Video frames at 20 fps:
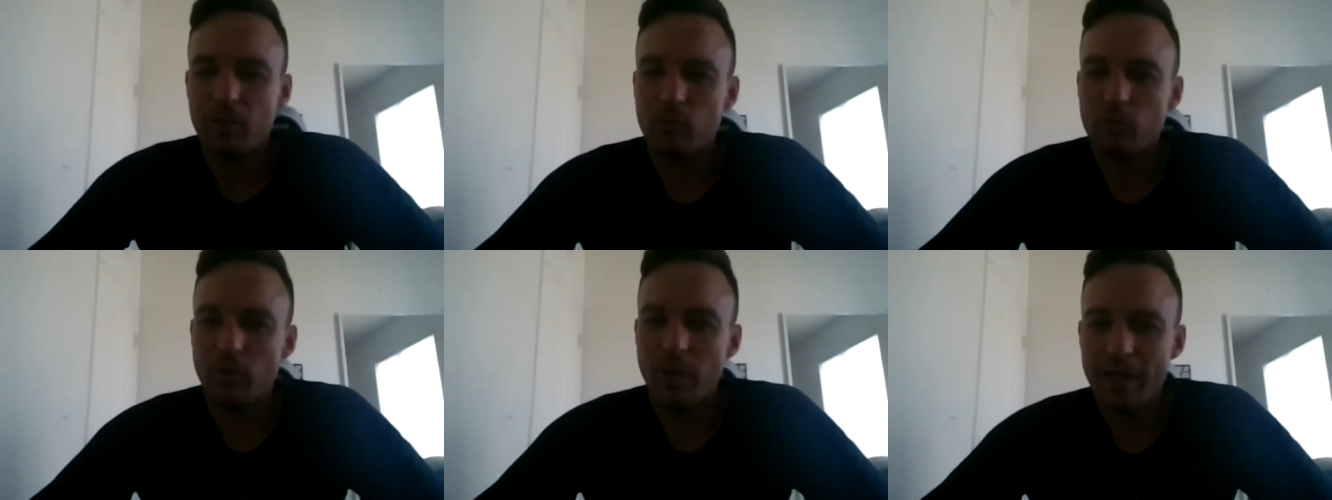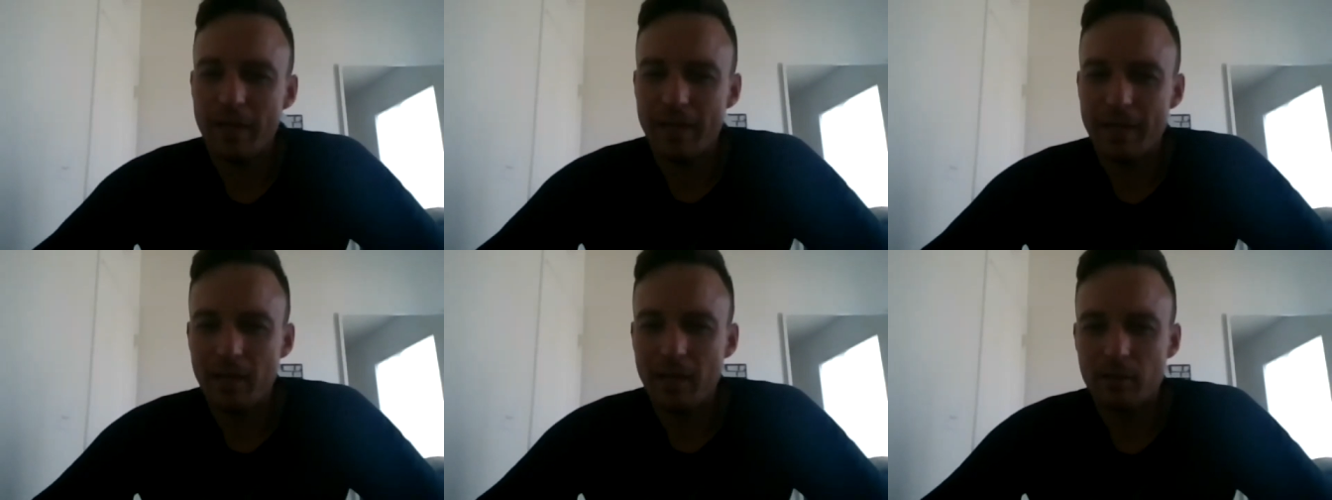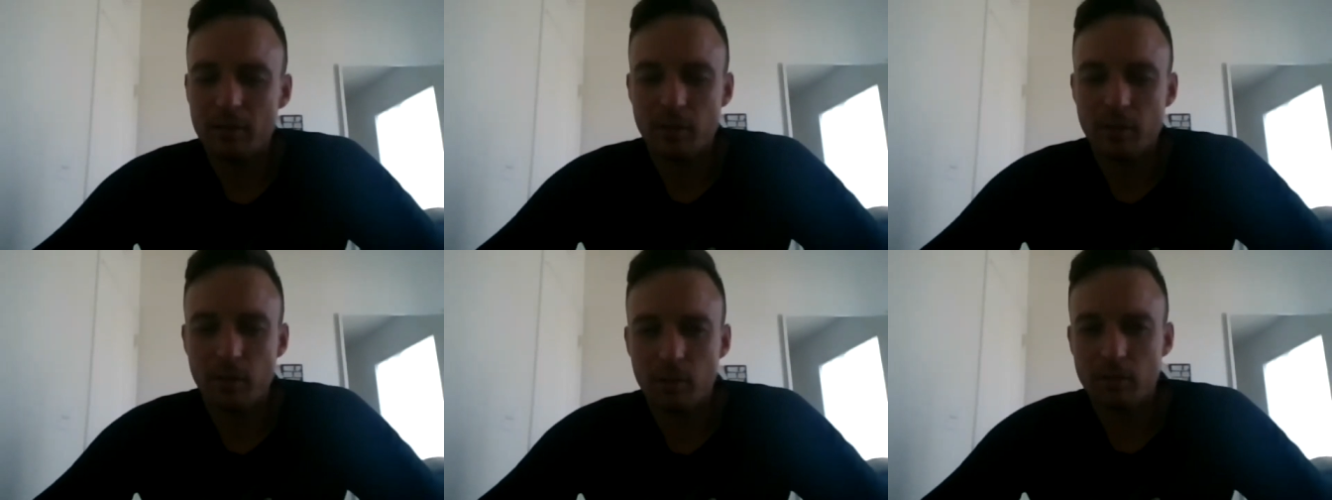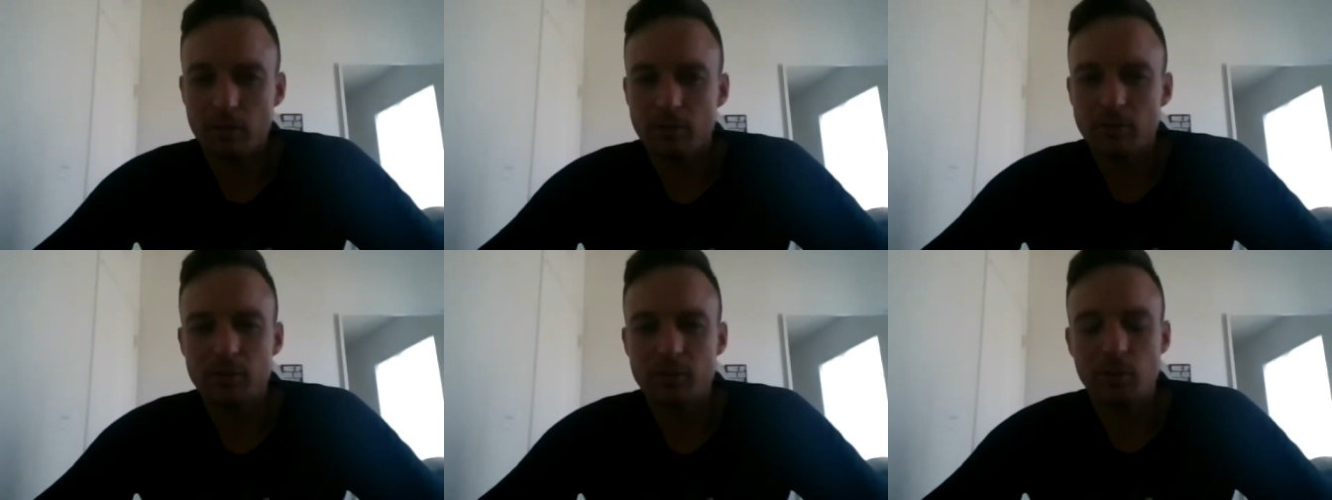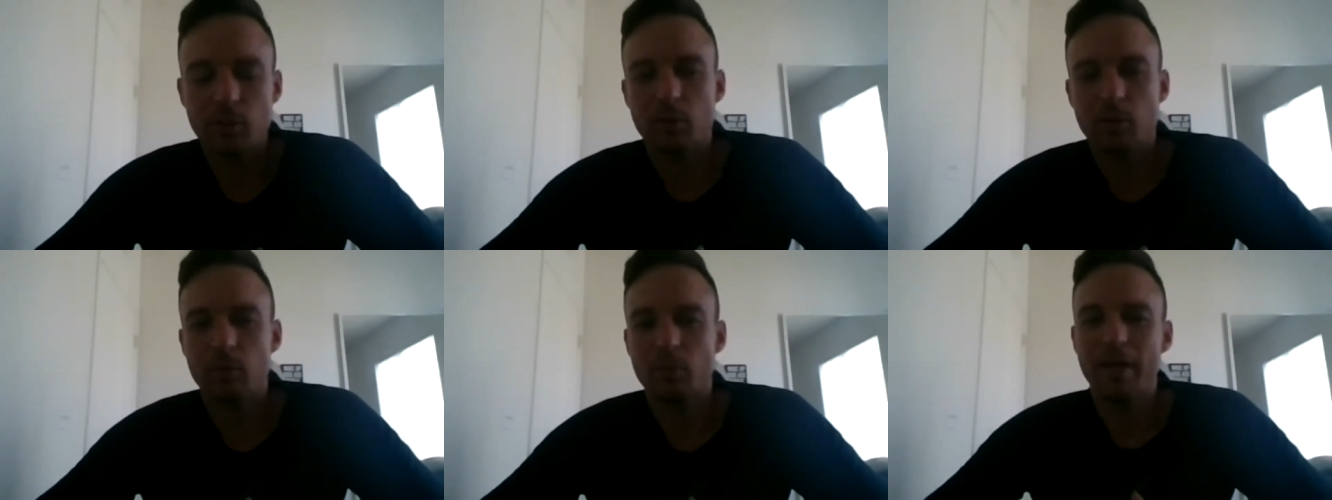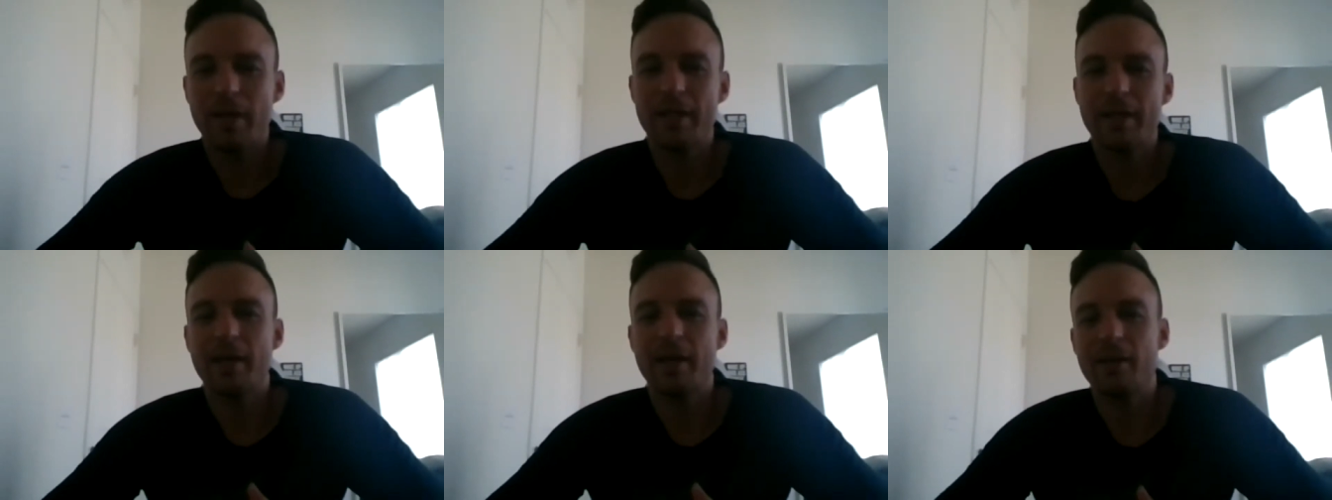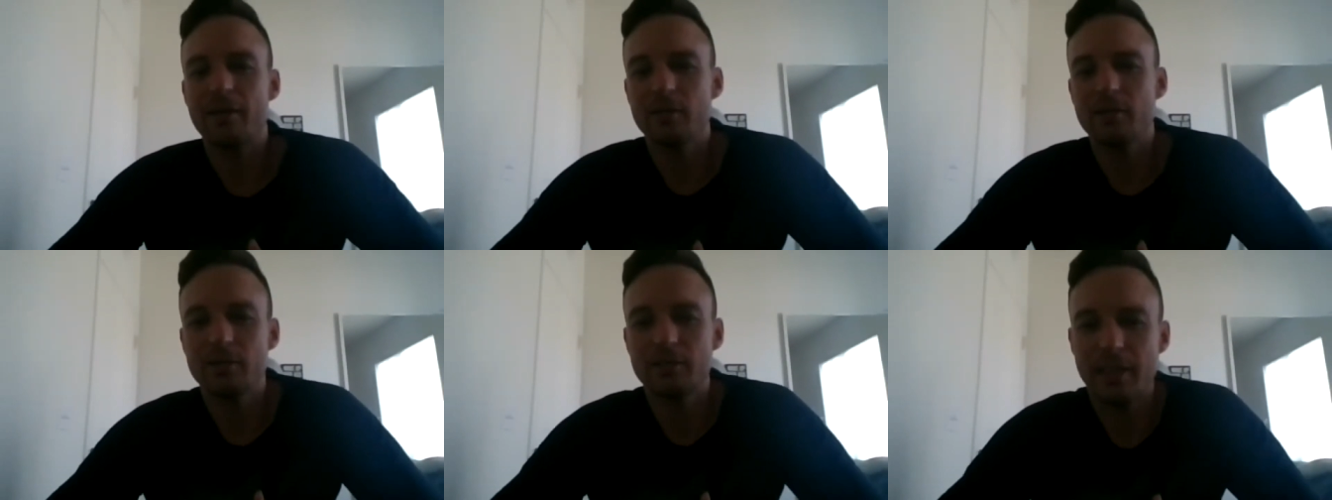writing out goals or writing
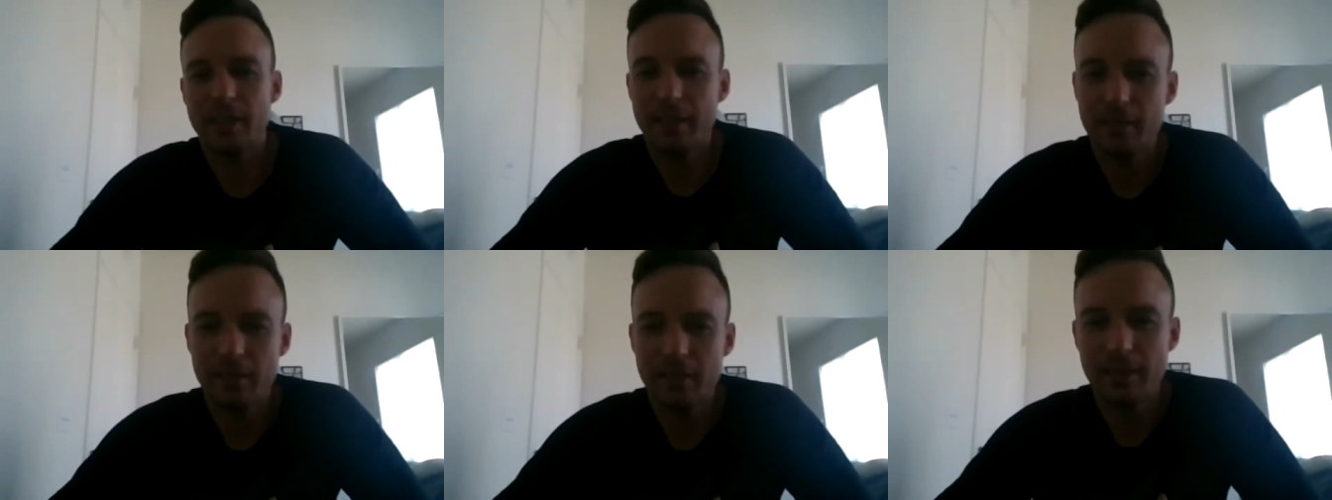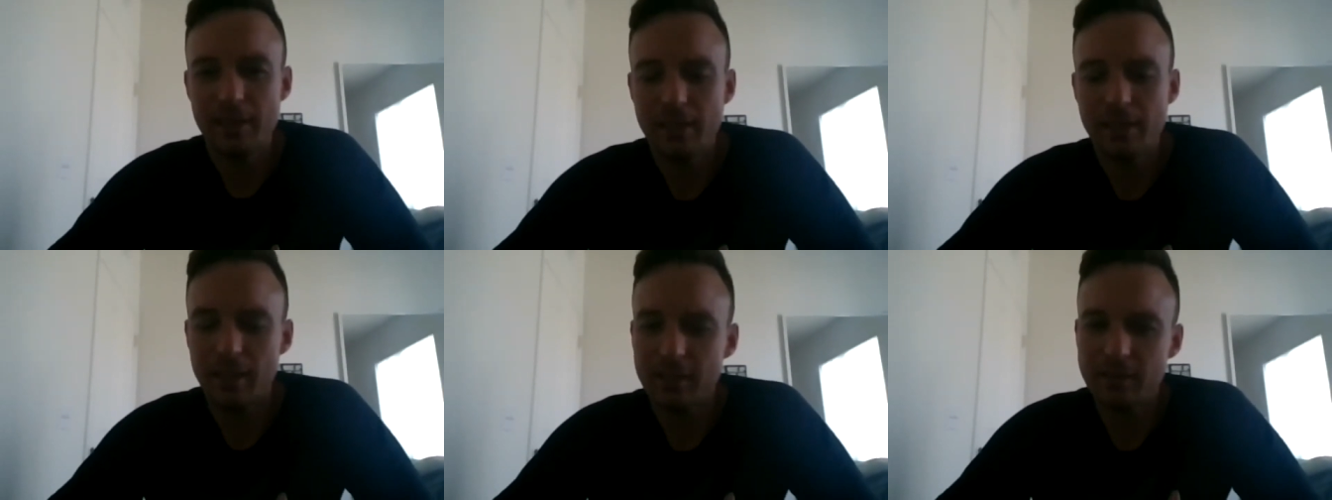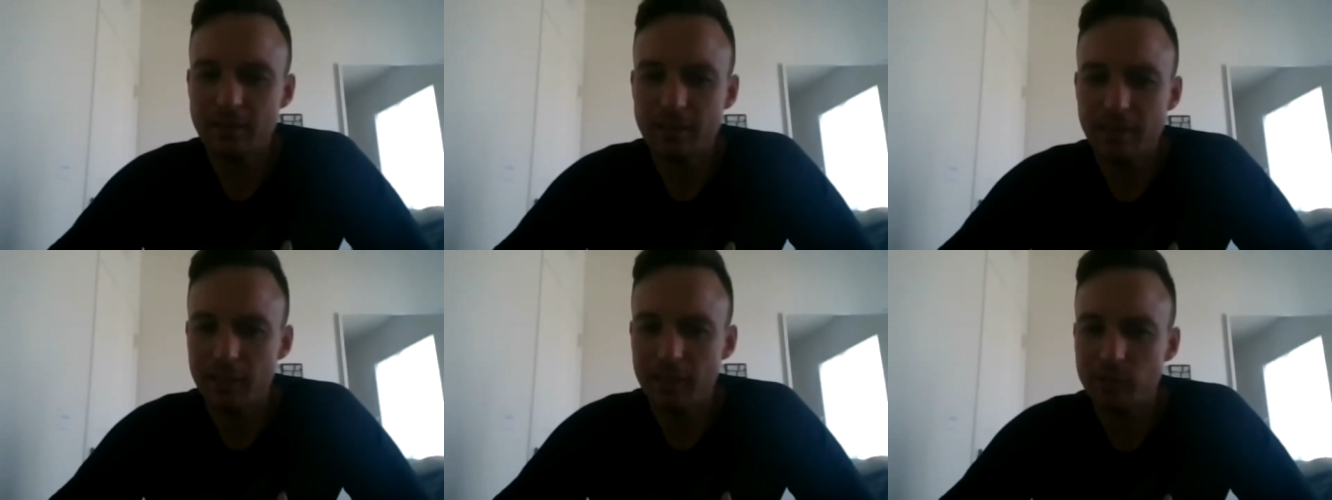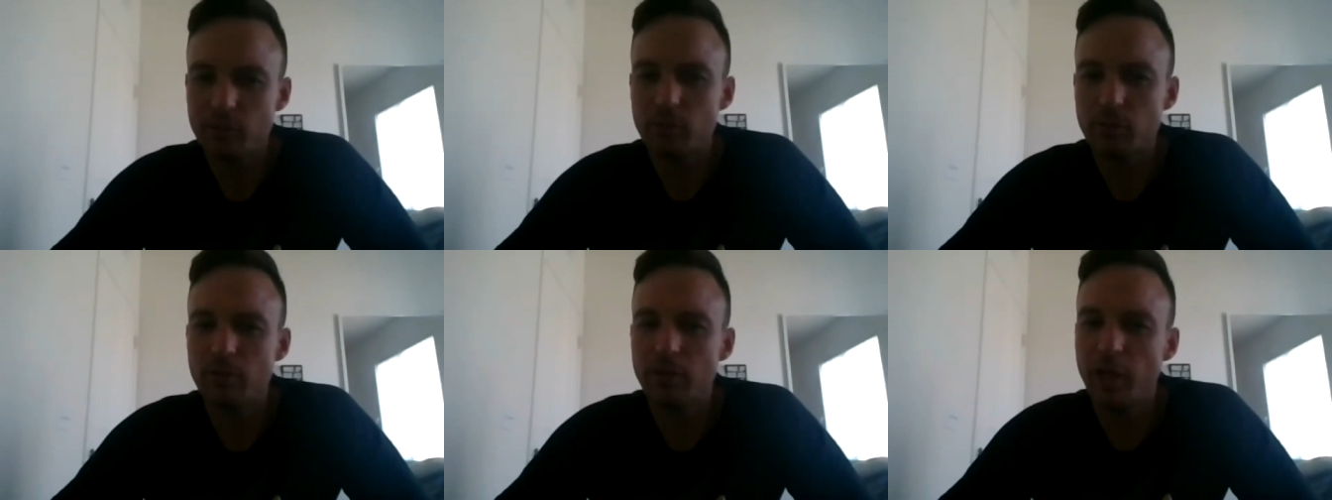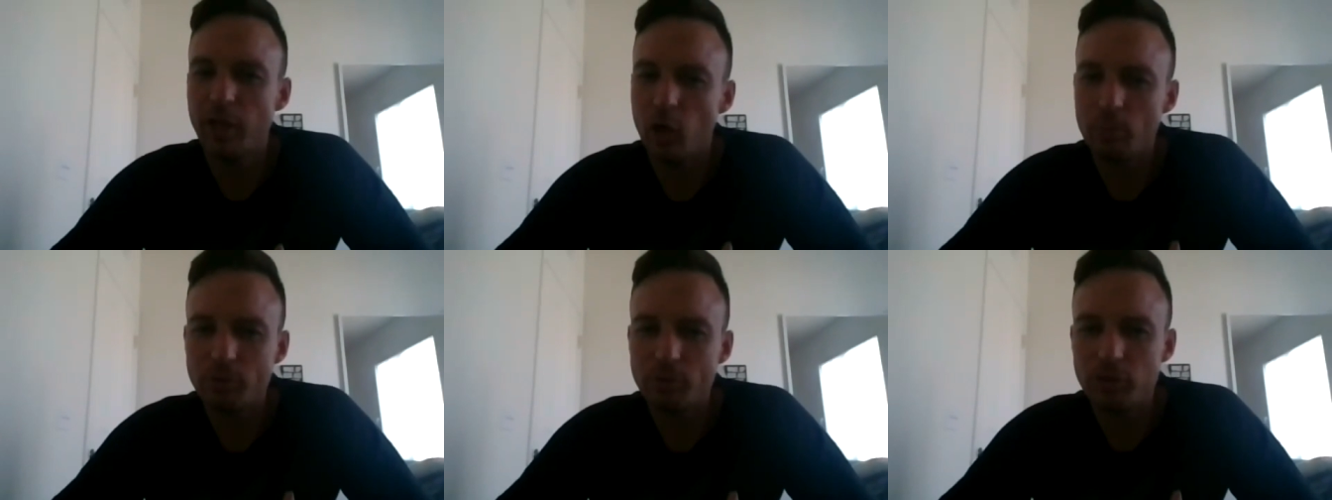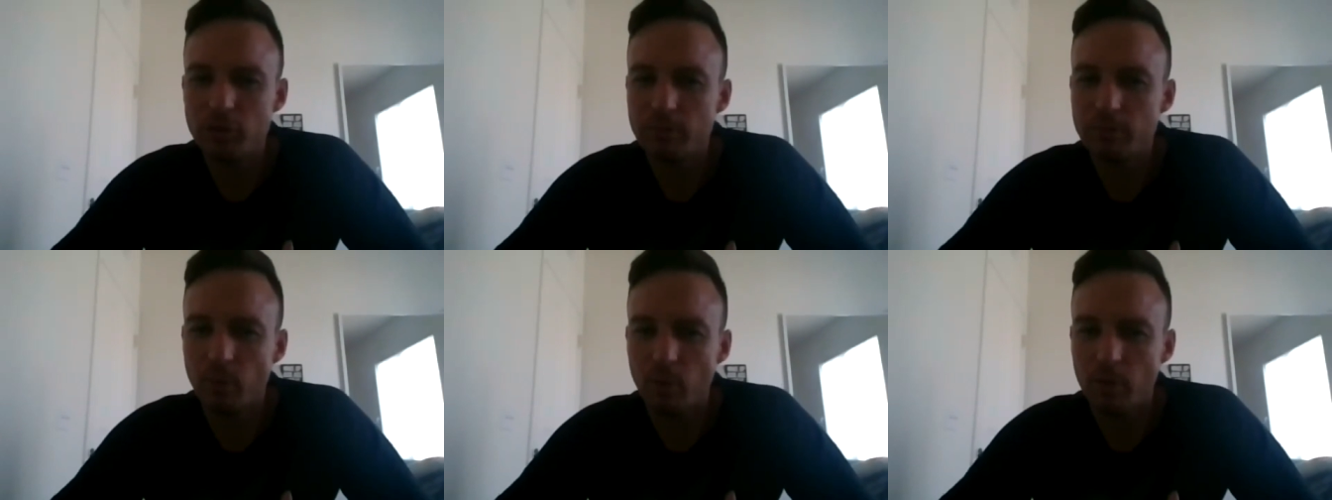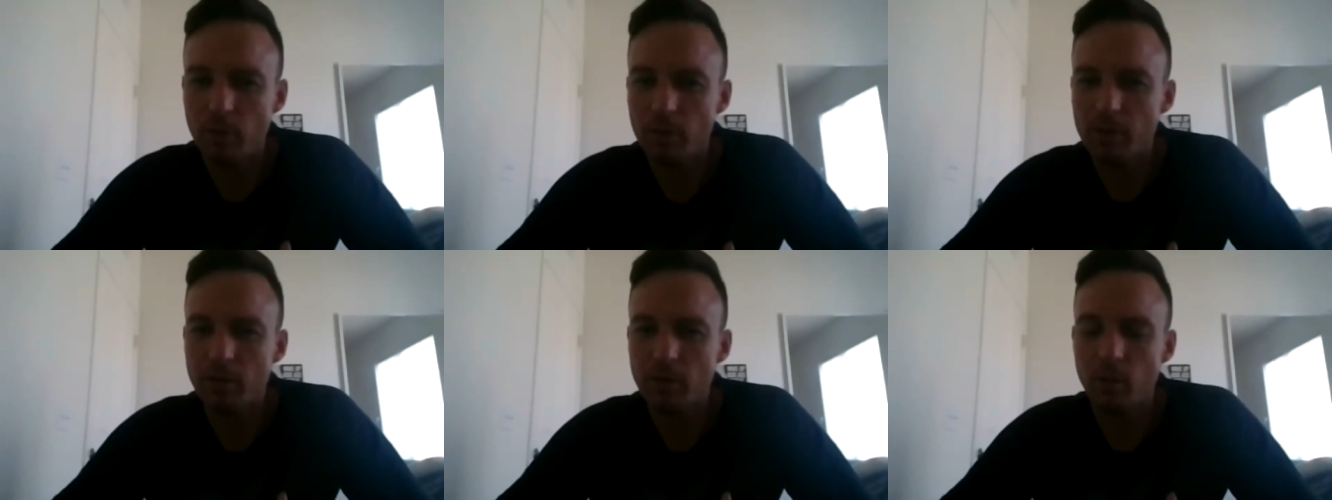out your daily uh, schedule helps you more,